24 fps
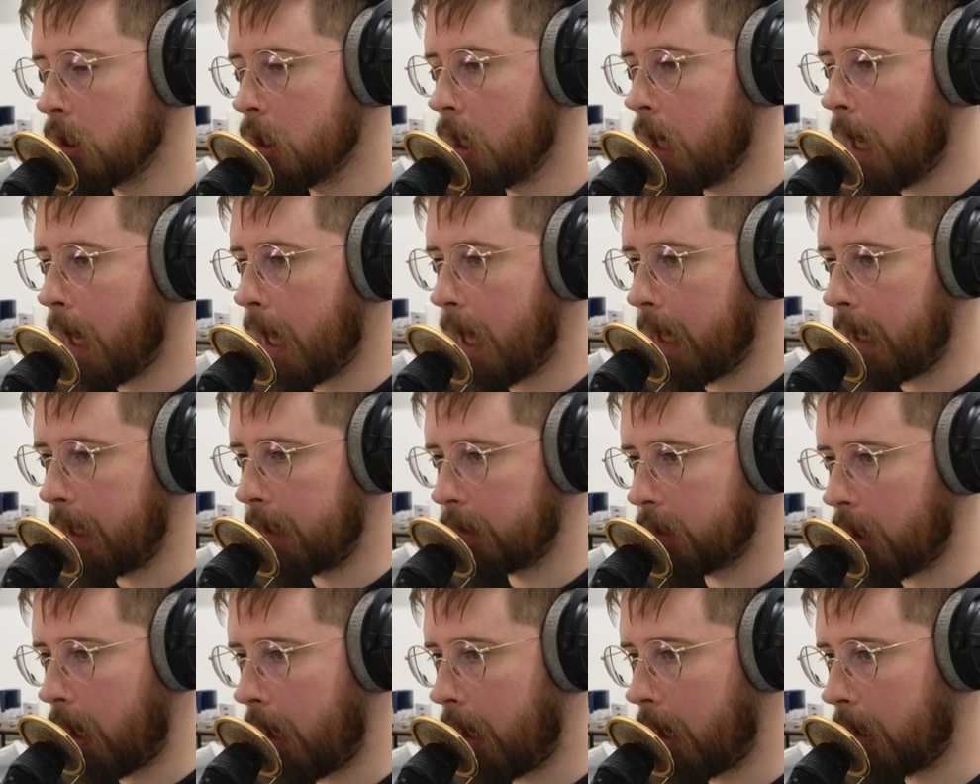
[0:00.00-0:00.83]

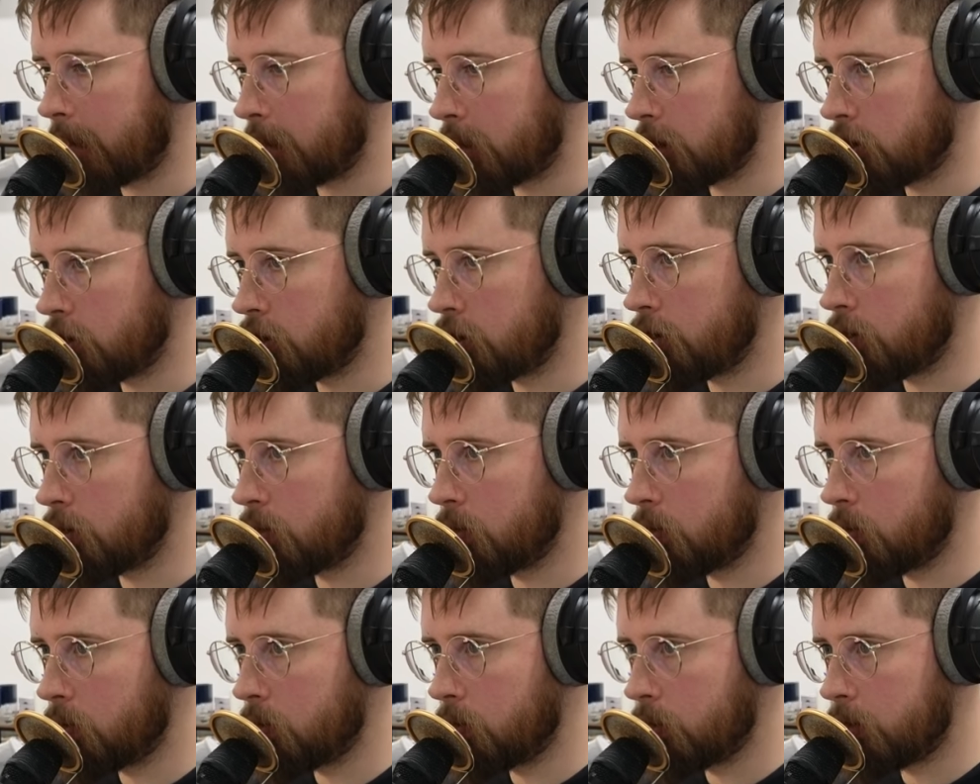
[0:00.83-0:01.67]
And I can
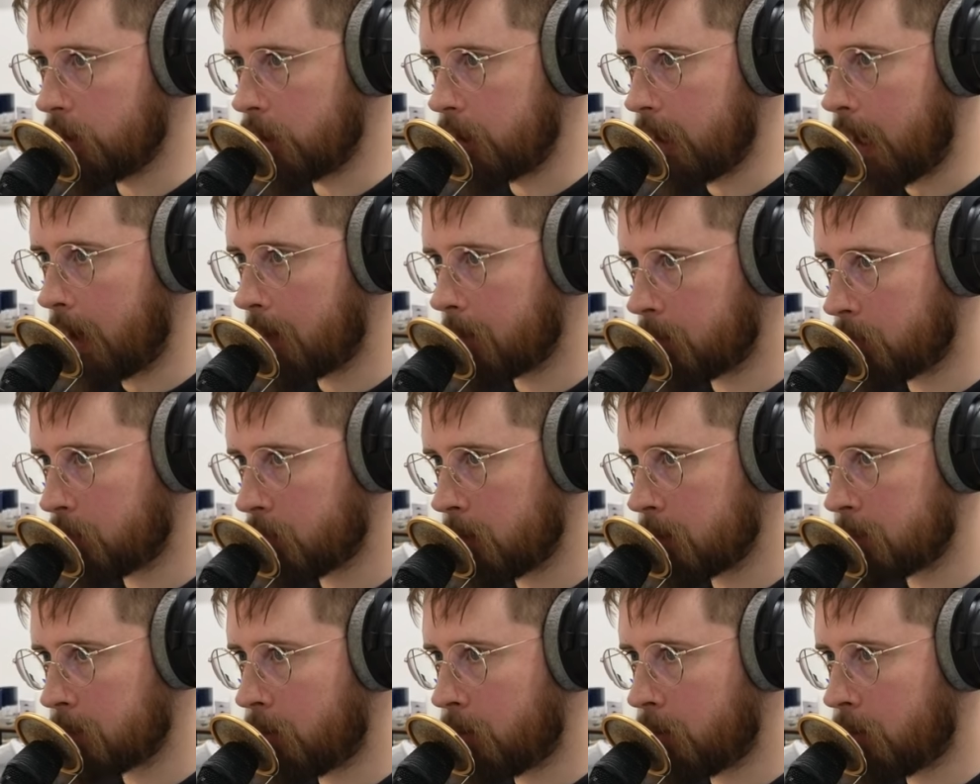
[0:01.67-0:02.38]
do the M3